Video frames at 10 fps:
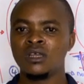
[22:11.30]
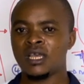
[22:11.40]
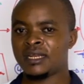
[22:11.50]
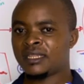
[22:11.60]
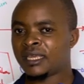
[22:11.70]

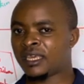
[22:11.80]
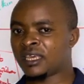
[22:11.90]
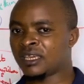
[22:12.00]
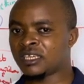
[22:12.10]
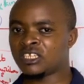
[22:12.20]
and the
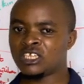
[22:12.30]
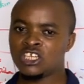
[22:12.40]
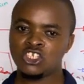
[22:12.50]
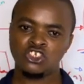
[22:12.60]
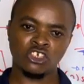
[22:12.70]
egg
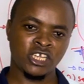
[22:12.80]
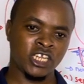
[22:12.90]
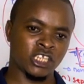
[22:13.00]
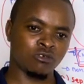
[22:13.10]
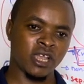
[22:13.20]

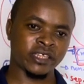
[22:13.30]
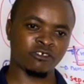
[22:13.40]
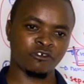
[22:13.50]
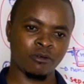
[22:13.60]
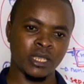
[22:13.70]
joining together to
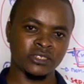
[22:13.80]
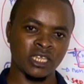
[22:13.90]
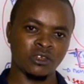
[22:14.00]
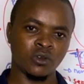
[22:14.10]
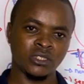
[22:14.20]
form a
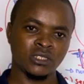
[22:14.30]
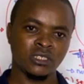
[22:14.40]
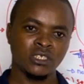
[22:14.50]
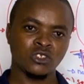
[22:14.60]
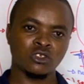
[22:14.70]
zygote.
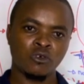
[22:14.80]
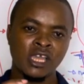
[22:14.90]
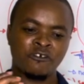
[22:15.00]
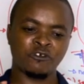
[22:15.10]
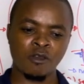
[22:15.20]
So we
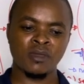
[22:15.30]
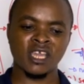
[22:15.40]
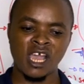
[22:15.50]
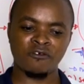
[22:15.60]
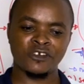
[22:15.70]
are forming
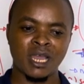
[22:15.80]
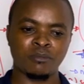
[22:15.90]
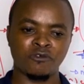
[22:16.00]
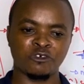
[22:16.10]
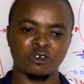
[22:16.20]
half number
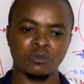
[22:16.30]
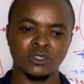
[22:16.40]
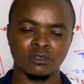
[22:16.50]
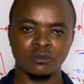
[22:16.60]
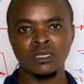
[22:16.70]
of
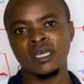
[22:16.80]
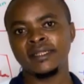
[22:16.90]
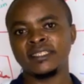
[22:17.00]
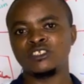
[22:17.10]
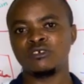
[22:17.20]
chromosomes
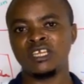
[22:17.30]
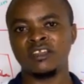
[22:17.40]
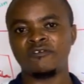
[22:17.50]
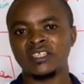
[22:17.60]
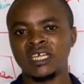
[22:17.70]
that during
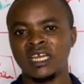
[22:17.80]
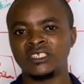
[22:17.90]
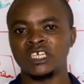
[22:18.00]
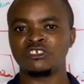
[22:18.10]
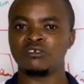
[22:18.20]

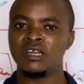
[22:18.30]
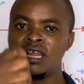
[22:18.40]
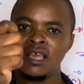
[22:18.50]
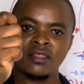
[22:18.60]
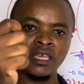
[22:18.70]
fertilization
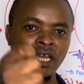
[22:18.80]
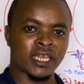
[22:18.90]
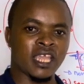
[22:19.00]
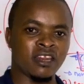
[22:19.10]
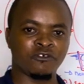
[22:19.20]
they
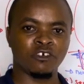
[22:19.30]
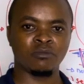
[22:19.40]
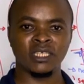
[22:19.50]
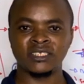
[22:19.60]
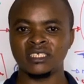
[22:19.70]
again form
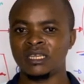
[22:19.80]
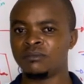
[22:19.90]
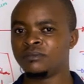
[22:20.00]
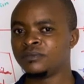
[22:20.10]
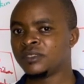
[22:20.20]
the
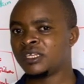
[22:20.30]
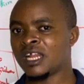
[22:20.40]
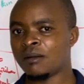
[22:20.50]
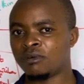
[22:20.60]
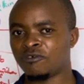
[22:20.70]
same
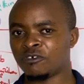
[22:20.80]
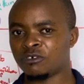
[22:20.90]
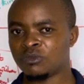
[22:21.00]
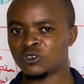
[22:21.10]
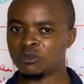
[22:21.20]
number of
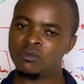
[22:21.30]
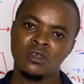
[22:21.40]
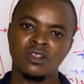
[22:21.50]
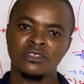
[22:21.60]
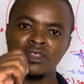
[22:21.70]
chromosomes.
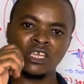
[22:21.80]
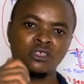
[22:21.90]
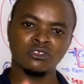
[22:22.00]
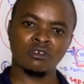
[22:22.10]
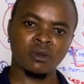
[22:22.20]
Thank you
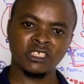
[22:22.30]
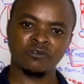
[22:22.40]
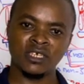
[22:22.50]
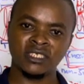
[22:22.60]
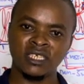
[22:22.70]
so much
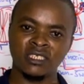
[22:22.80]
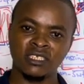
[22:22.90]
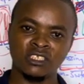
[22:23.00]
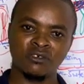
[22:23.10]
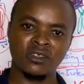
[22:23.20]
for listening
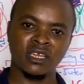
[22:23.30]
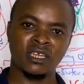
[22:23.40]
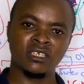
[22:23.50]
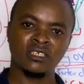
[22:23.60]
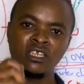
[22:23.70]
till the
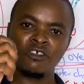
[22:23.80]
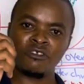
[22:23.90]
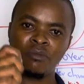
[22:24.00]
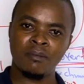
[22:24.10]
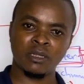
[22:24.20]
end.
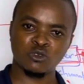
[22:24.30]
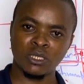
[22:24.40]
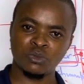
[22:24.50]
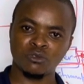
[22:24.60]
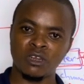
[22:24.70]
Remember to
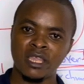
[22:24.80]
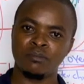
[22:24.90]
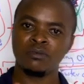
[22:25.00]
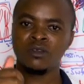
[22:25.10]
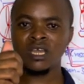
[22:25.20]
subscribe
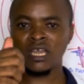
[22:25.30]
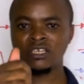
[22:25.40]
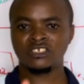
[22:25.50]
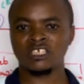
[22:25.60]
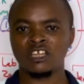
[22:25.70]
and
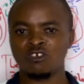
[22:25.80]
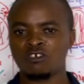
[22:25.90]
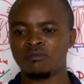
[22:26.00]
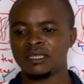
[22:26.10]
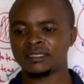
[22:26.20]
share your
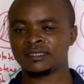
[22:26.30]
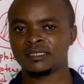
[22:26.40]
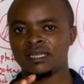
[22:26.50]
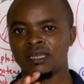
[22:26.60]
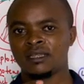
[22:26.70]
comments
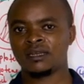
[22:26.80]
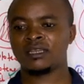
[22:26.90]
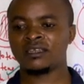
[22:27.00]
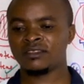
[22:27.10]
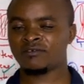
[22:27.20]
and
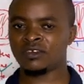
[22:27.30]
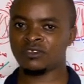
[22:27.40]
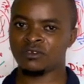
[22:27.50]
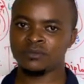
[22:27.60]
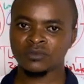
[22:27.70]
like the
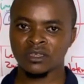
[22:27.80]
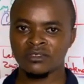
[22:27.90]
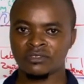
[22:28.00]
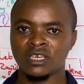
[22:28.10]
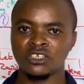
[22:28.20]
video.
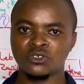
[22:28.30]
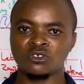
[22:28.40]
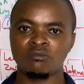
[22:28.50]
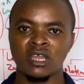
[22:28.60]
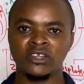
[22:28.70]
Thank you so
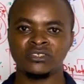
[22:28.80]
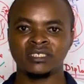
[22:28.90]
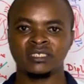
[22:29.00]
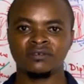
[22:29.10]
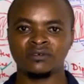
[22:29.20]
much
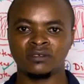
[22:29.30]
for